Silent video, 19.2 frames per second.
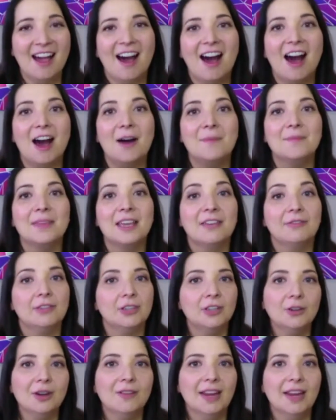Um, if
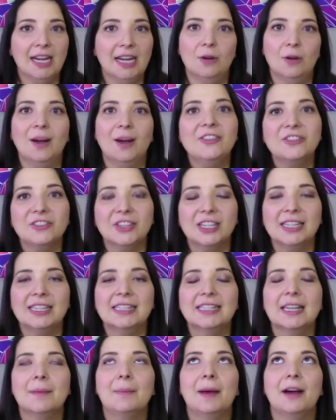you have any questions
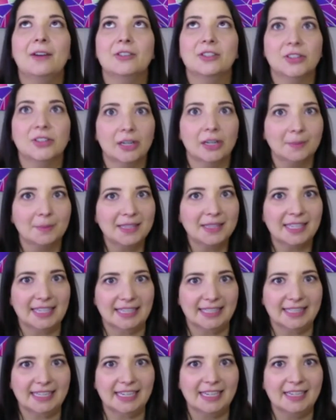about Startup in
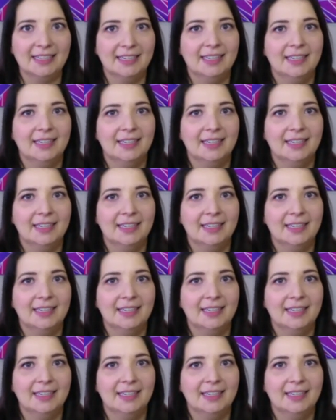60